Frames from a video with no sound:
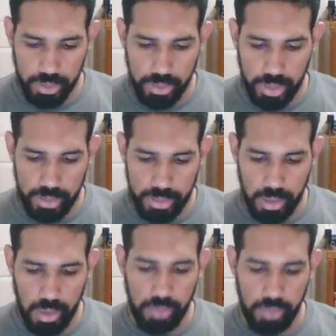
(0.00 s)
You get
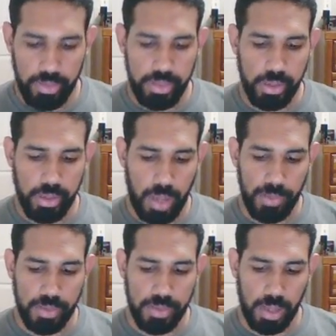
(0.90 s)
to read the
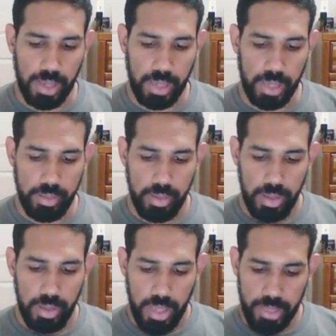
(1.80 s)
comics online.
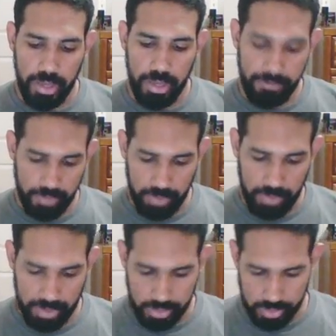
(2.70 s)
And they're free,
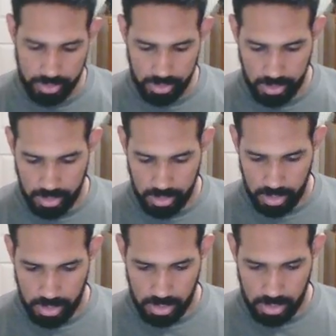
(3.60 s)
basically.
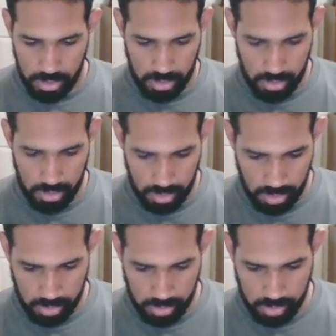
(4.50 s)

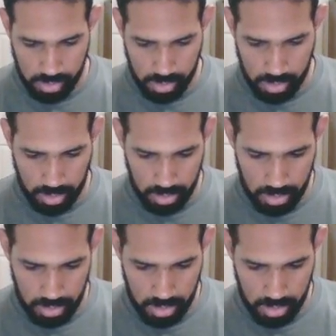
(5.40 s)
So, okay.